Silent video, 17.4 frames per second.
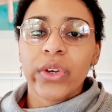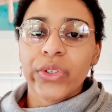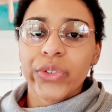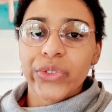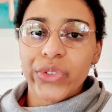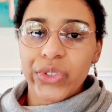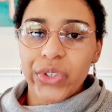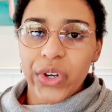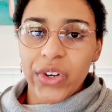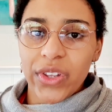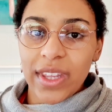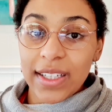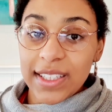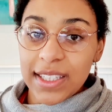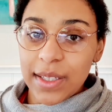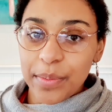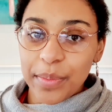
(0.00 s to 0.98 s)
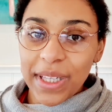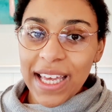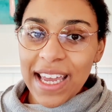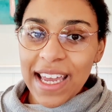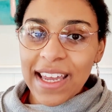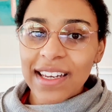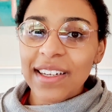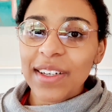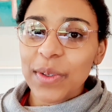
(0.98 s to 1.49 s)
So that's the
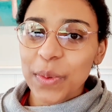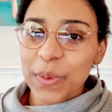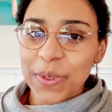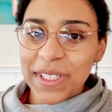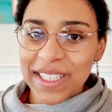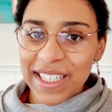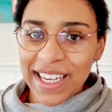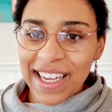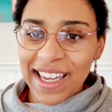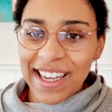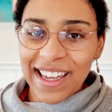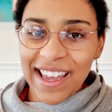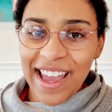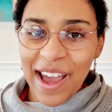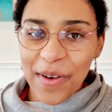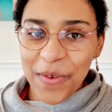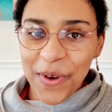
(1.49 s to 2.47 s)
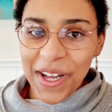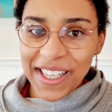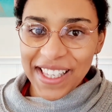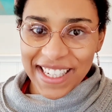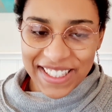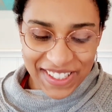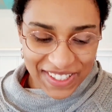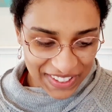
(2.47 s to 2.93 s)
plan. We'll see how well I do.